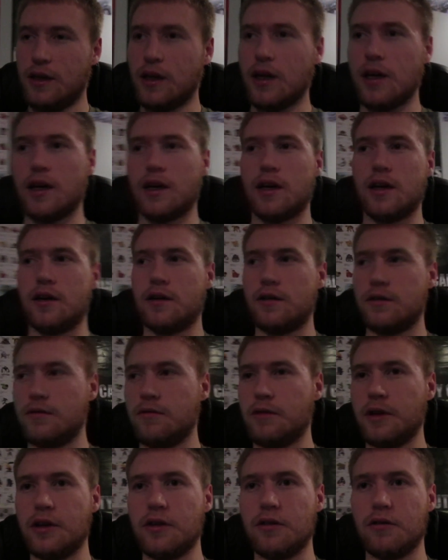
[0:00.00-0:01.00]
uh,
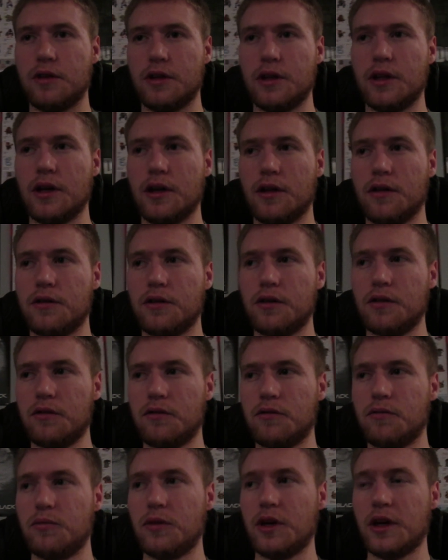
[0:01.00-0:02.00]
we do with the other
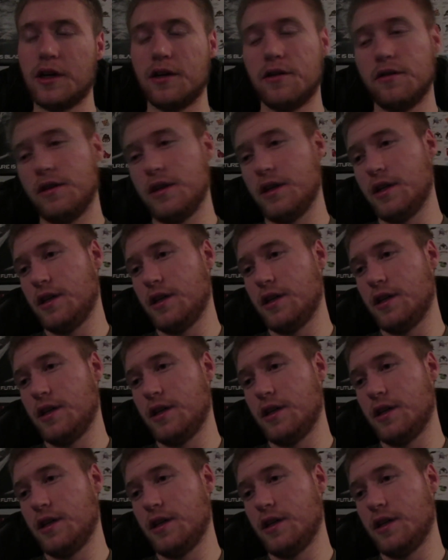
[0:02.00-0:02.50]
two. But